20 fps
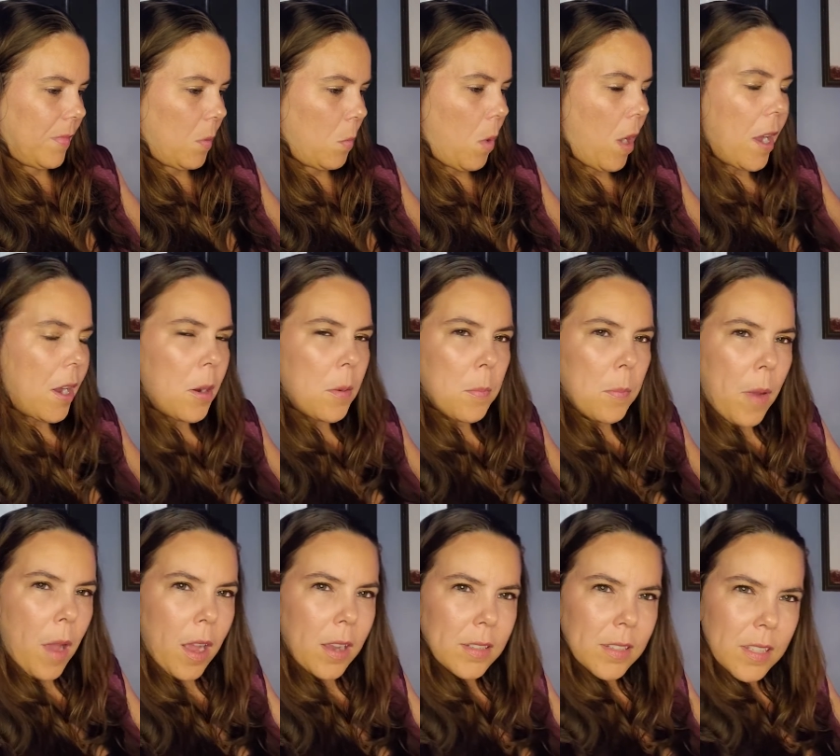Why are
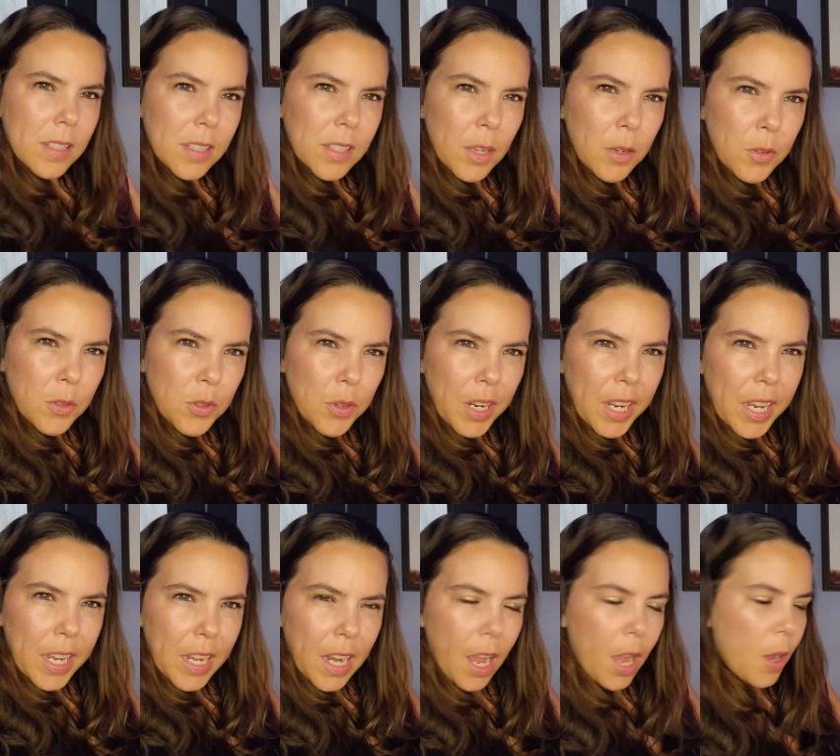boxes so
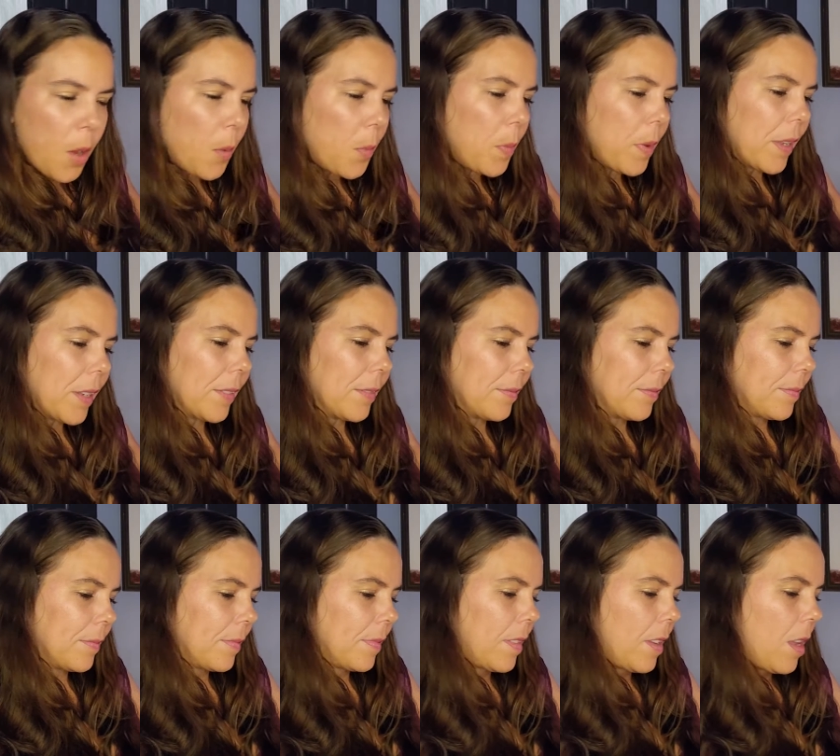tricky to open?
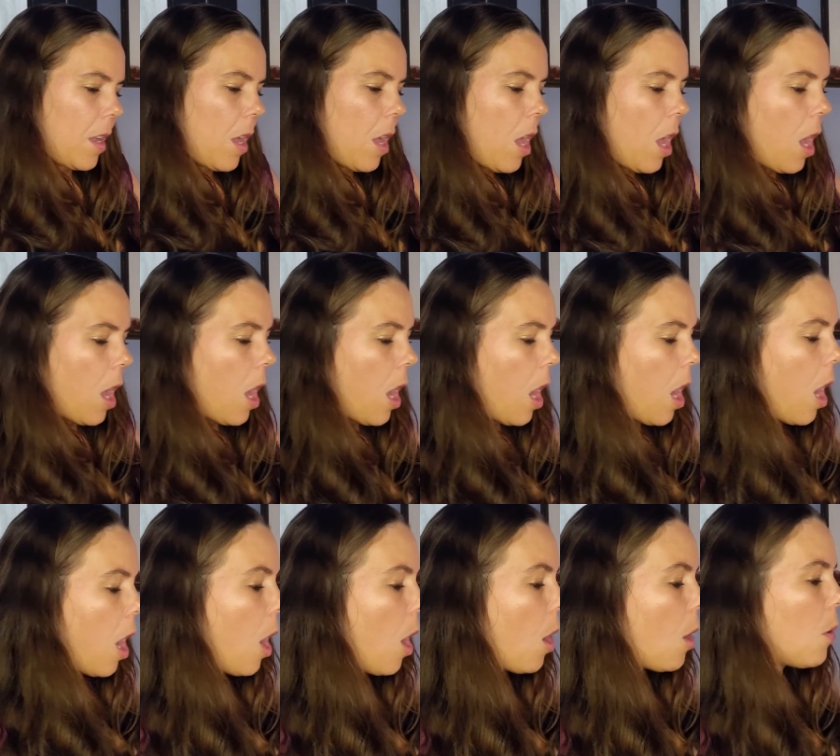
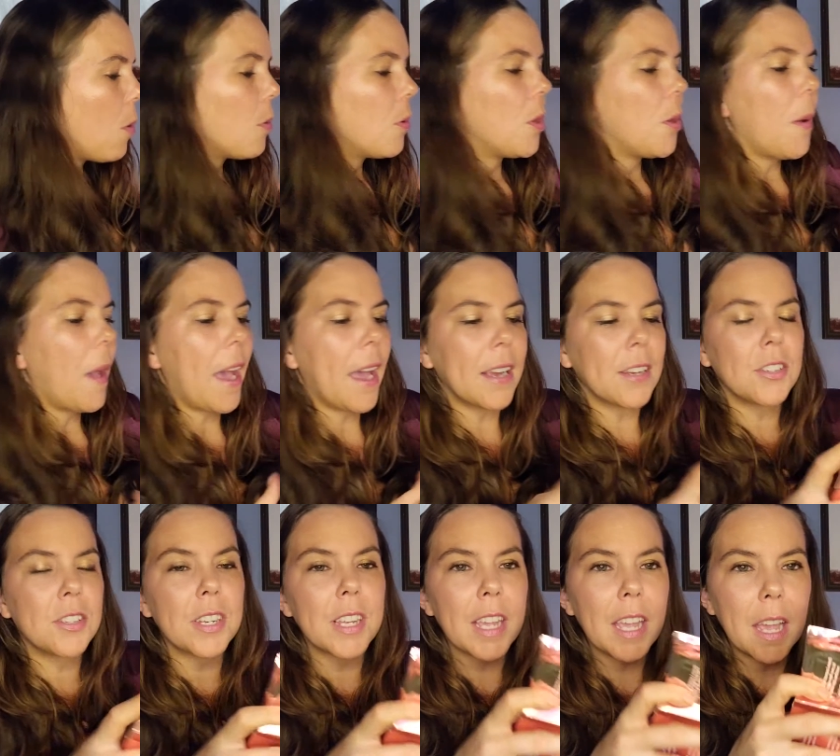Oh, you
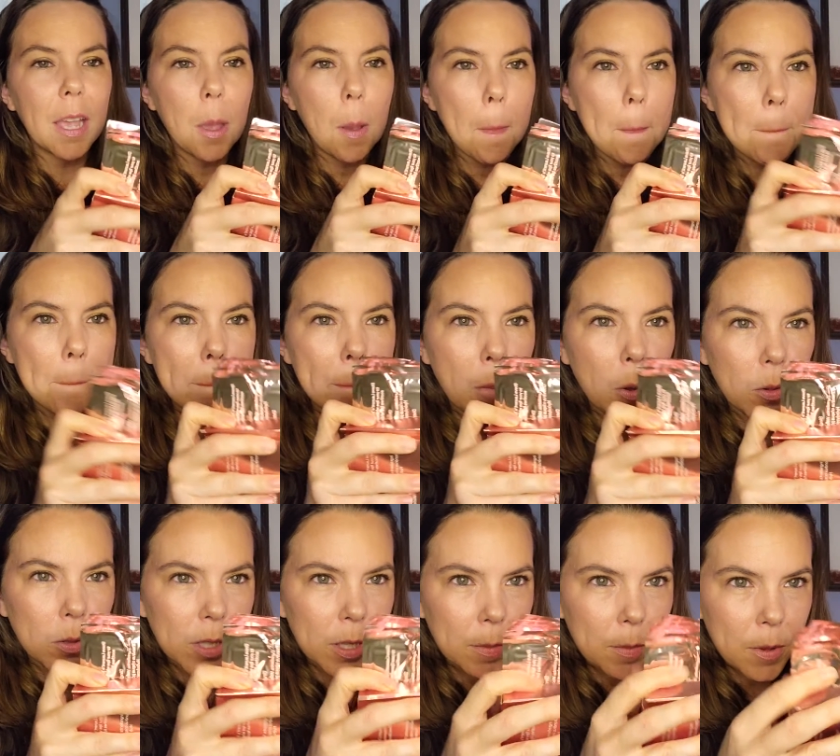actually get
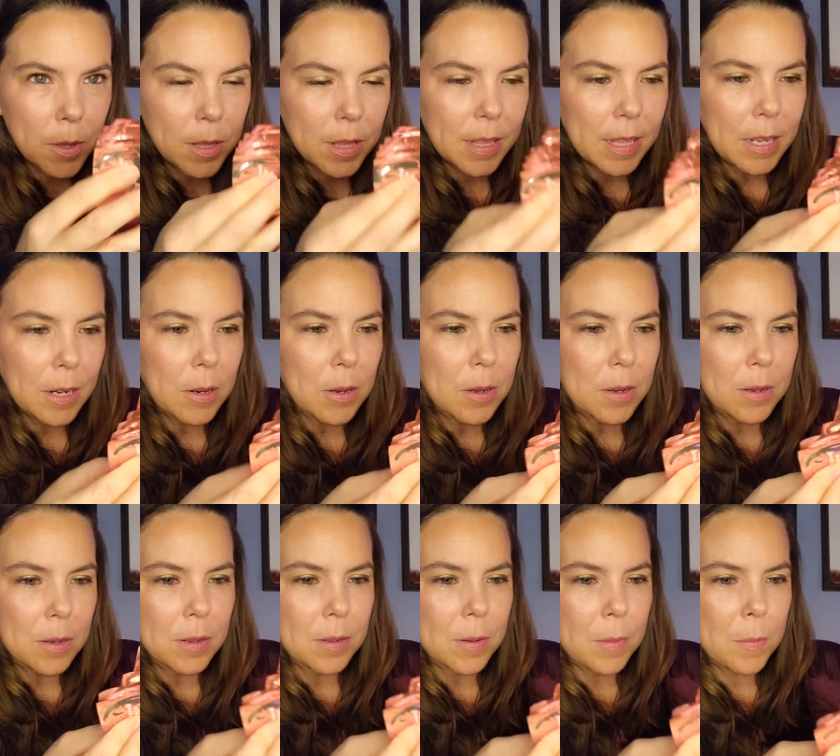multiple
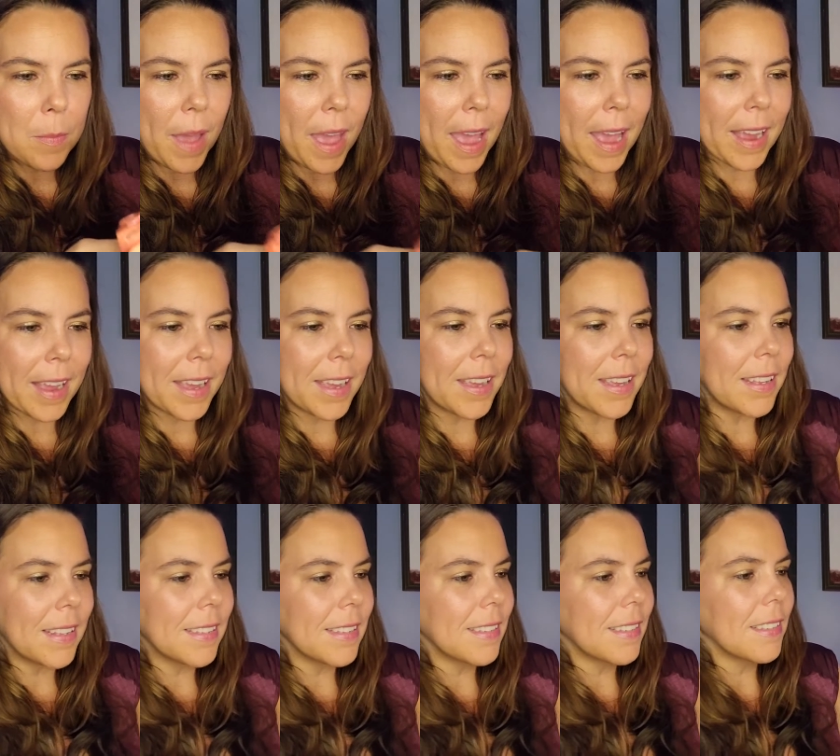little
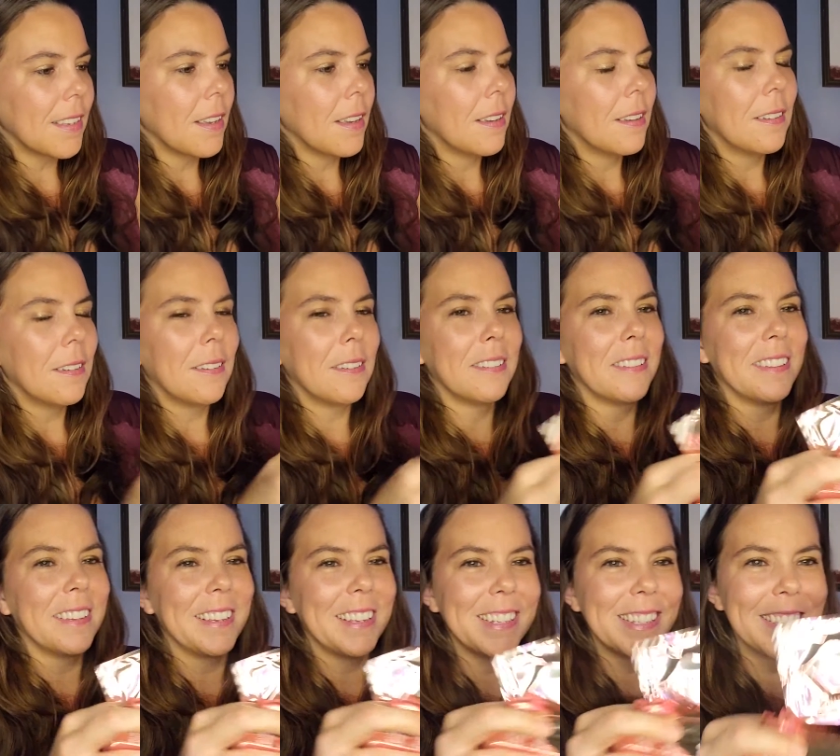packets. Oh,
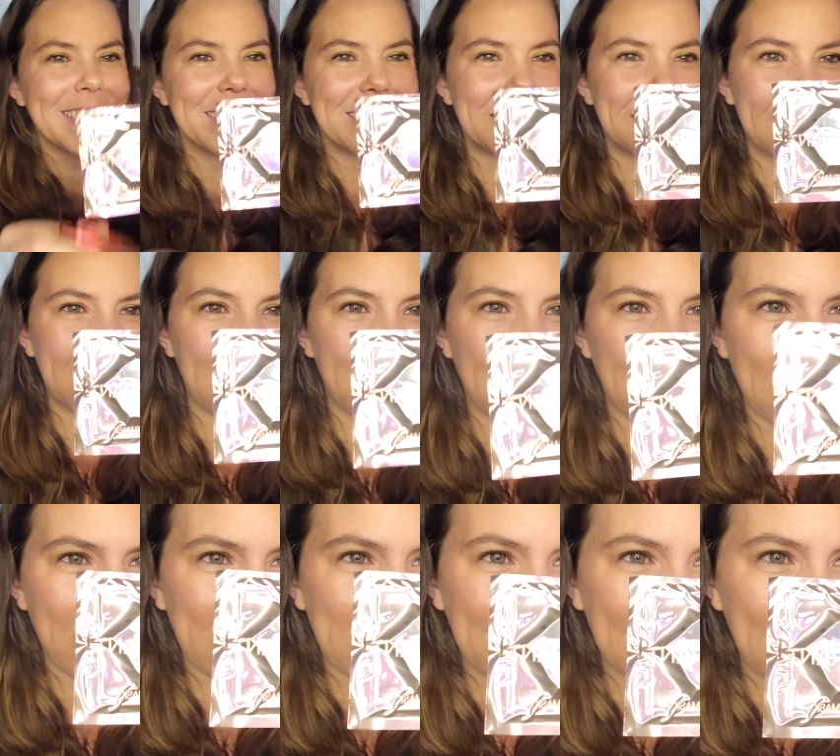it's in the shape
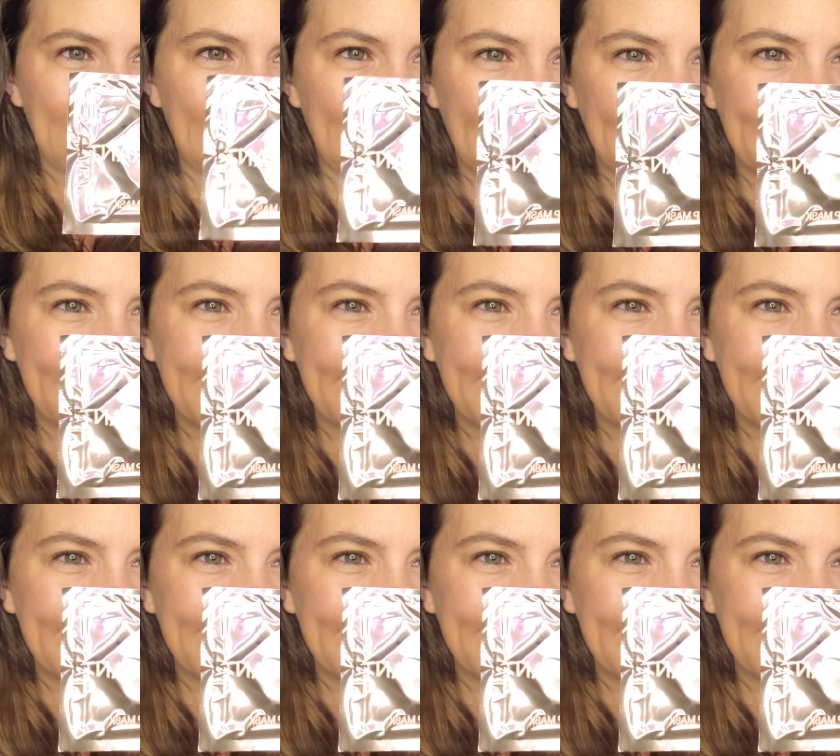of a lip.